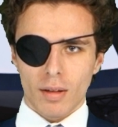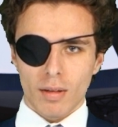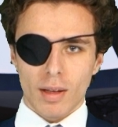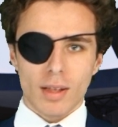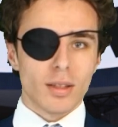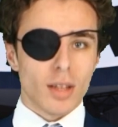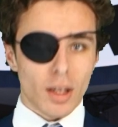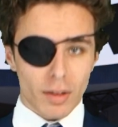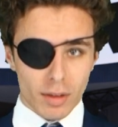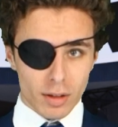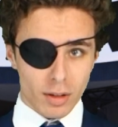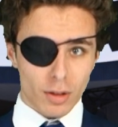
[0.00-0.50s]

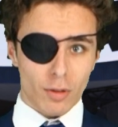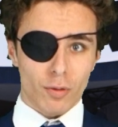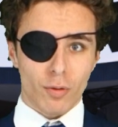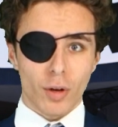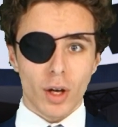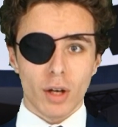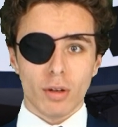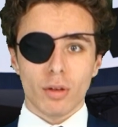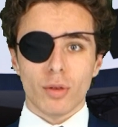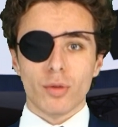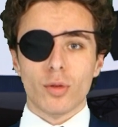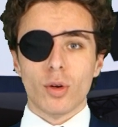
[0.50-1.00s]
There's nothing to
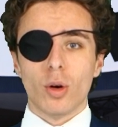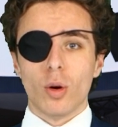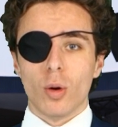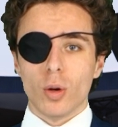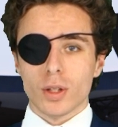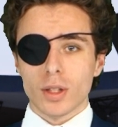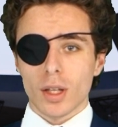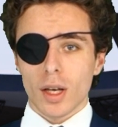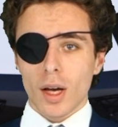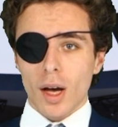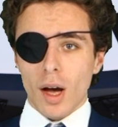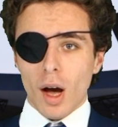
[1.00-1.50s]
fear, of
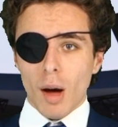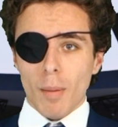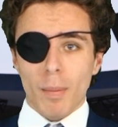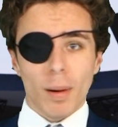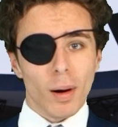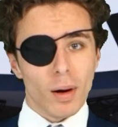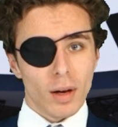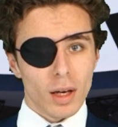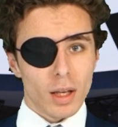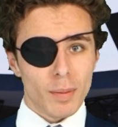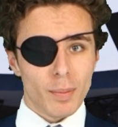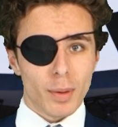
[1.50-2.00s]
course,
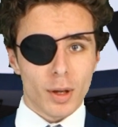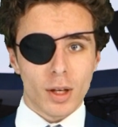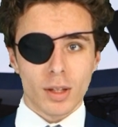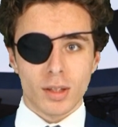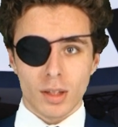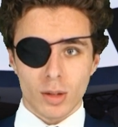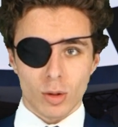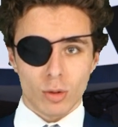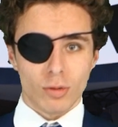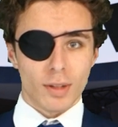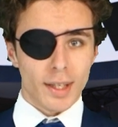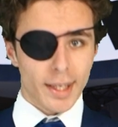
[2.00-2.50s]
partly because
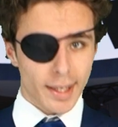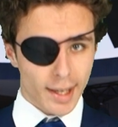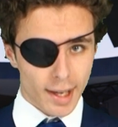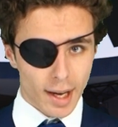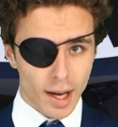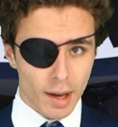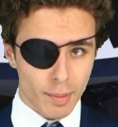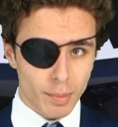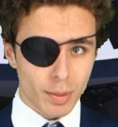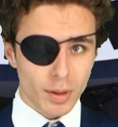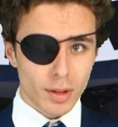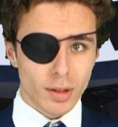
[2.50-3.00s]
it's already
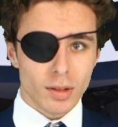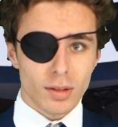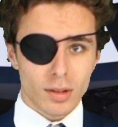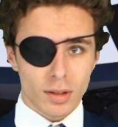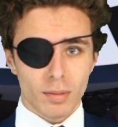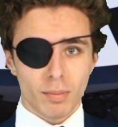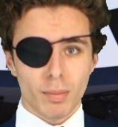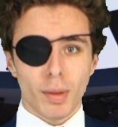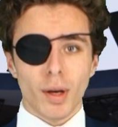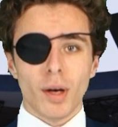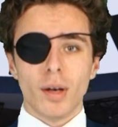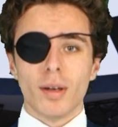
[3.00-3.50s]
happened
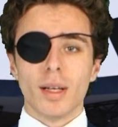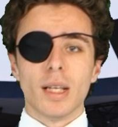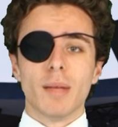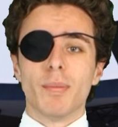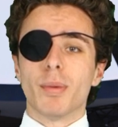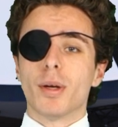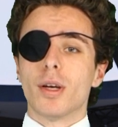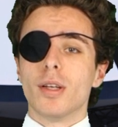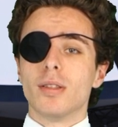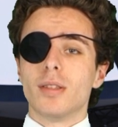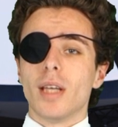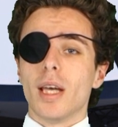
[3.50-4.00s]
and partly
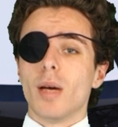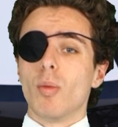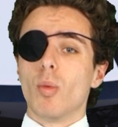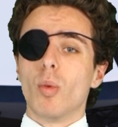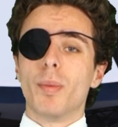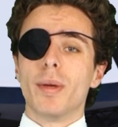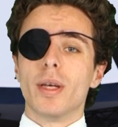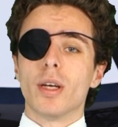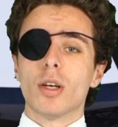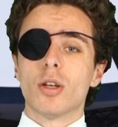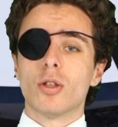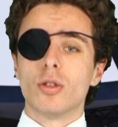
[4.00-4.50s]
because it will
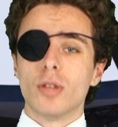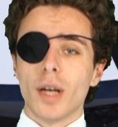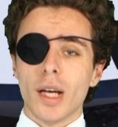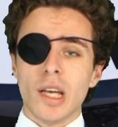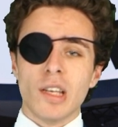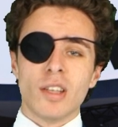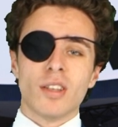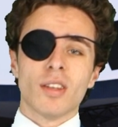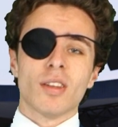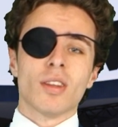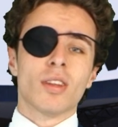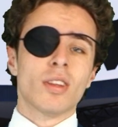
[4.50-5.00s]
be a
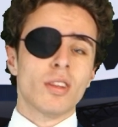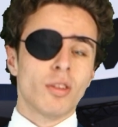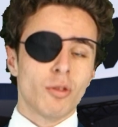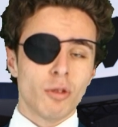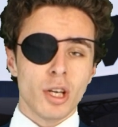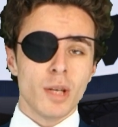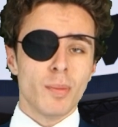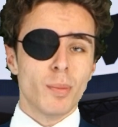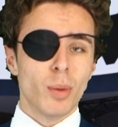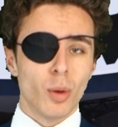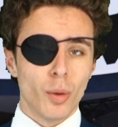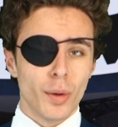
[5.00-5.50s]
great
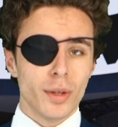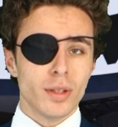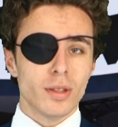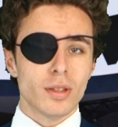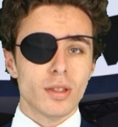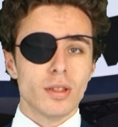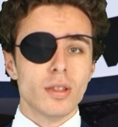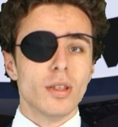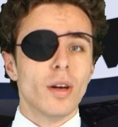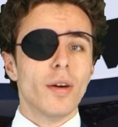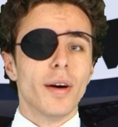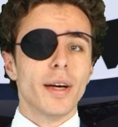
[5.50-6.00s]

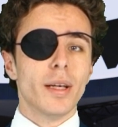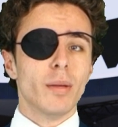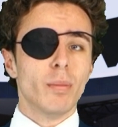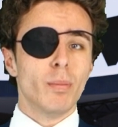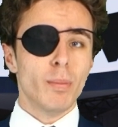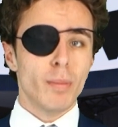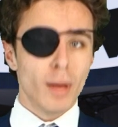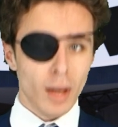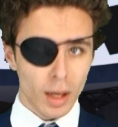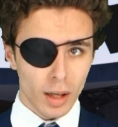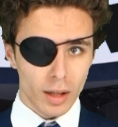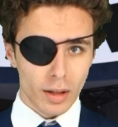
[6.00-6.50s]

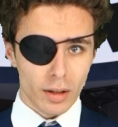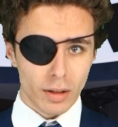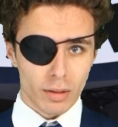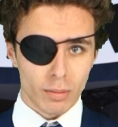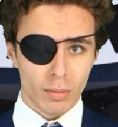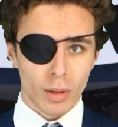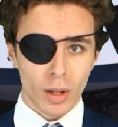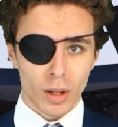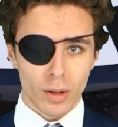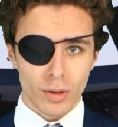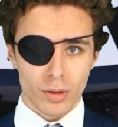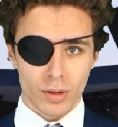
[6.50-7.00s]
3.9 million
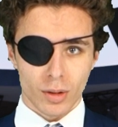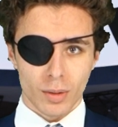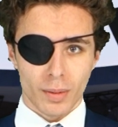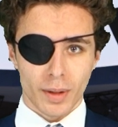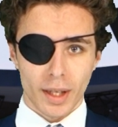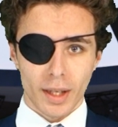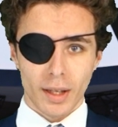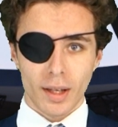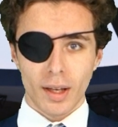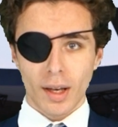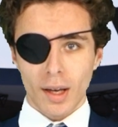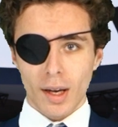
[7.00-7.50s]
miles
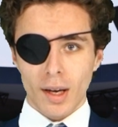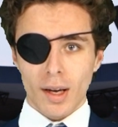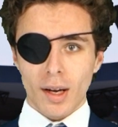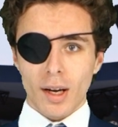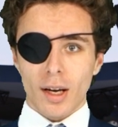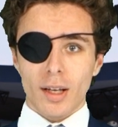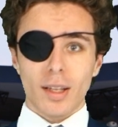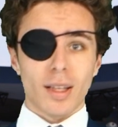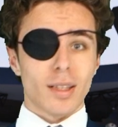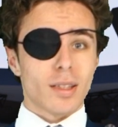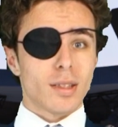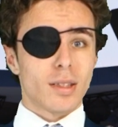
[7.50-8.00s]
away,
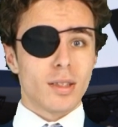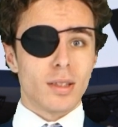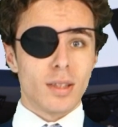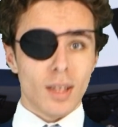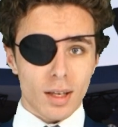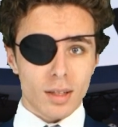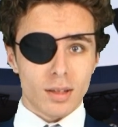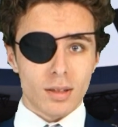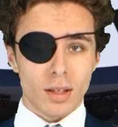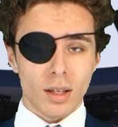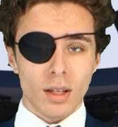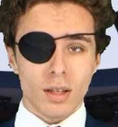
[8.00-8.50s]
and that's
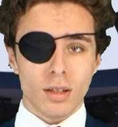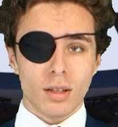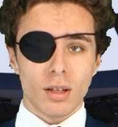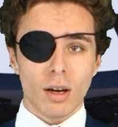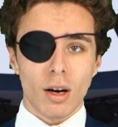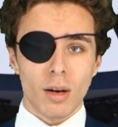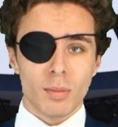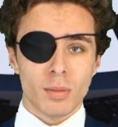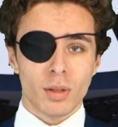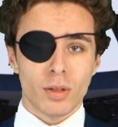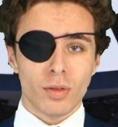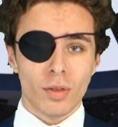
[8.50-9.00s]
16
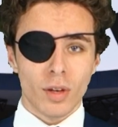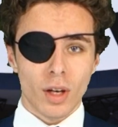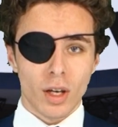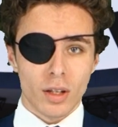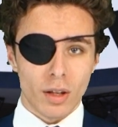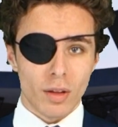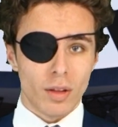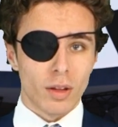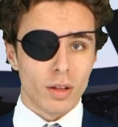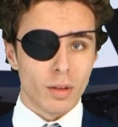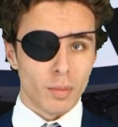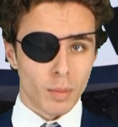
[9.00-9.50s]
times
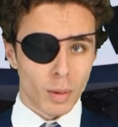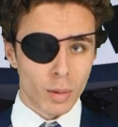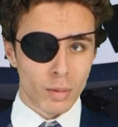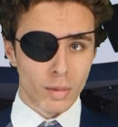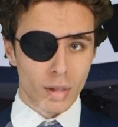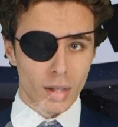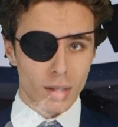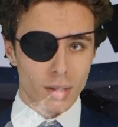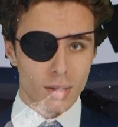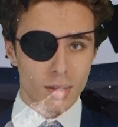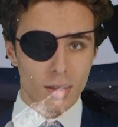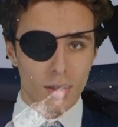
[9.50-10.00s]
further than the
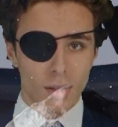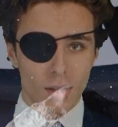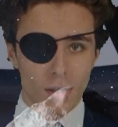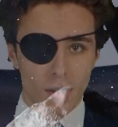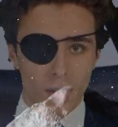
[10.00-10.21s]
Moon is.